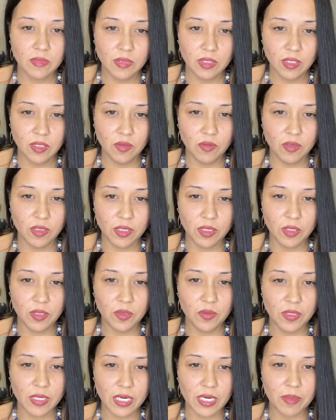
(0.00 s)
You want a
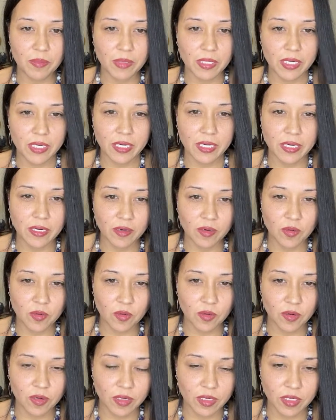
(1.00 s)
new iPad Air,
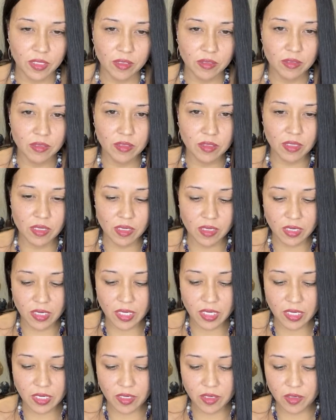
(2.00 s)
Courtney? Yeah, I
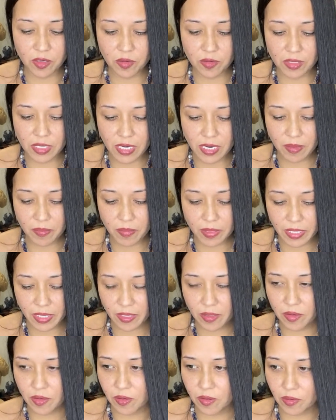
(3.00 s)
got a new
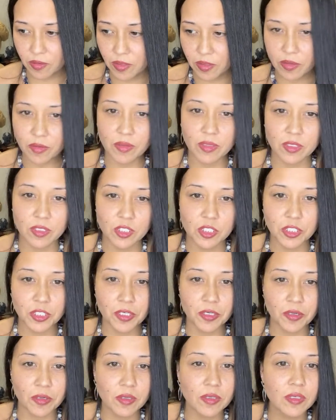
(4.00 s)
iPad earlier this
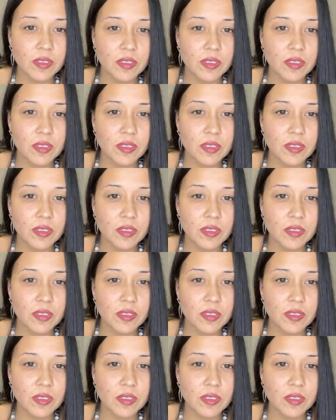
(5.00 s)
year.